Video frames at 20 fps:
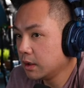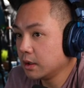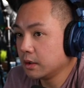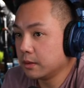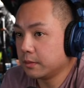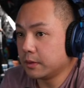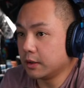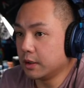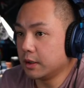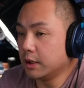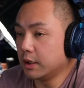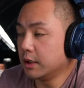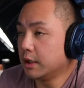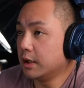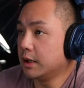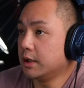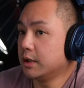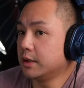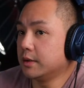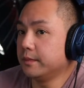But
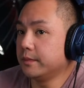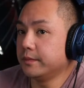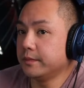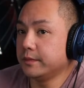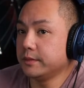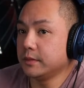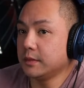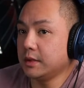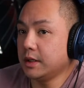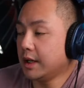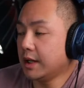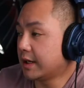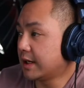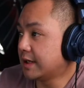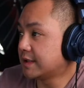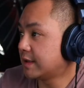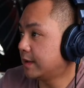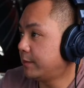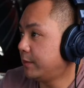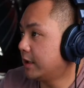um, yeah, guys,
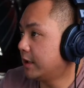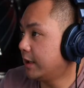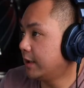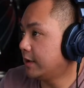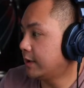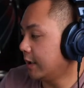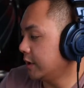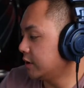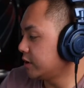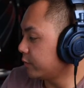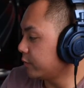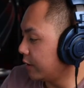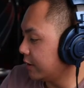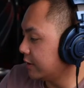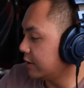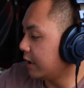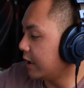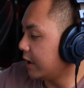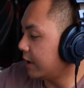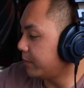I mean, I, I just wanted to
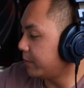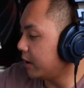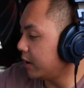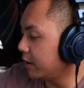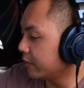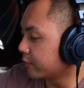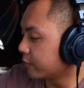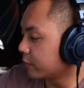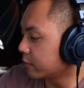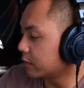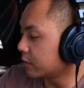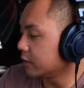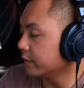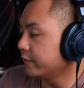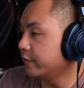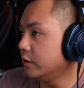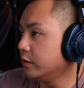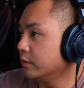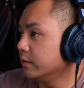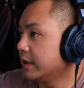hop on for a
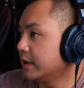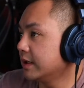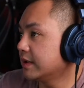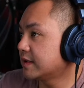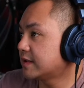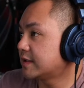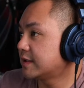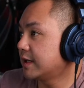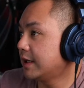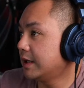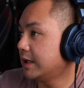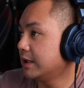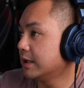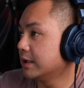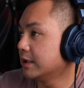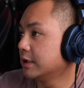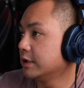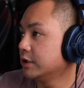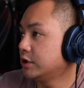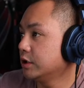few minutes
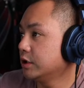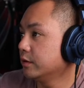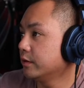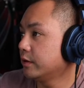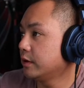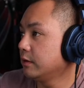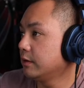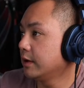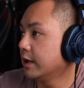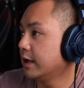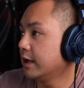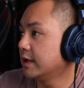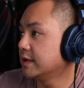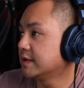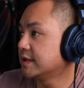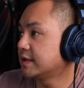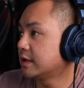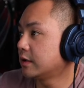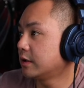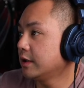and chill with you guys. Is
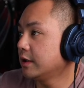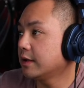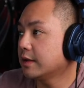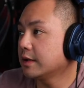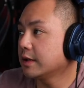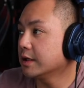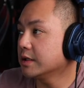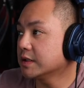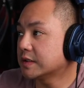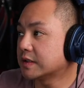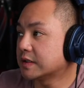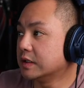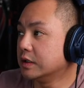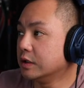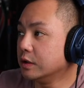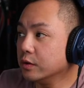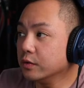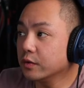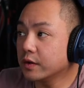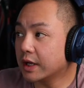there anything else
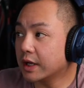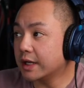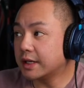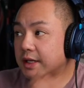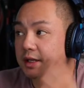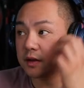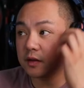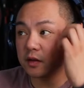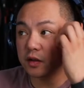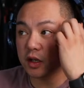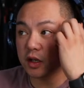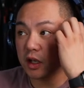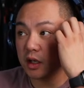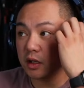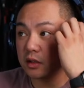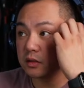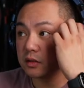new that I need to look at?